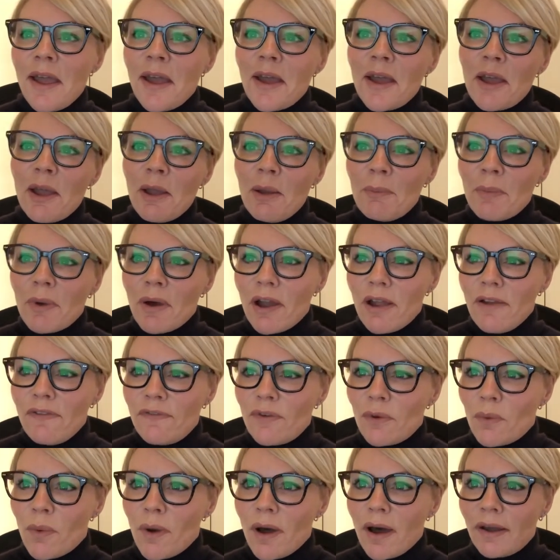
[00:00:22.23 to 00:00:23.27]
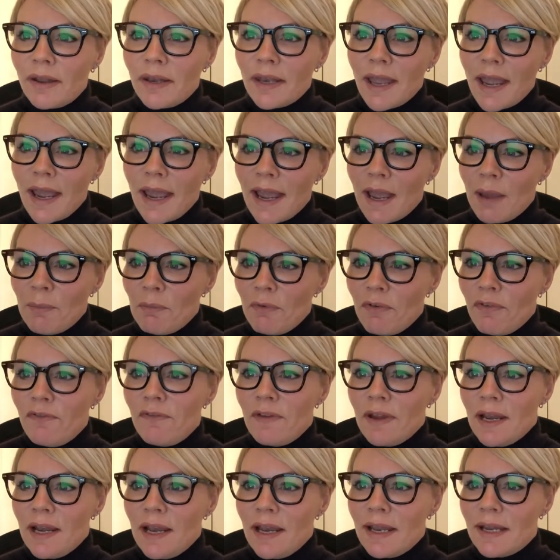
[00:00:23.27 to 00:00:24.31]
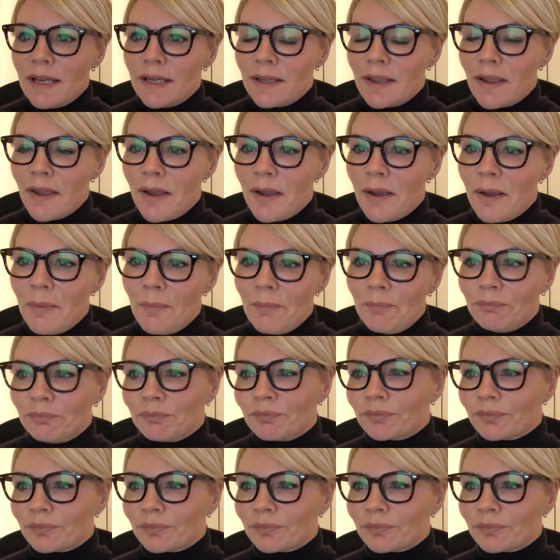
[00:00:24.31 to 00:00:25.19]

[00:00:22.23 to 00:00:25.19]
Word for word: Um, I, for one, am feeling um,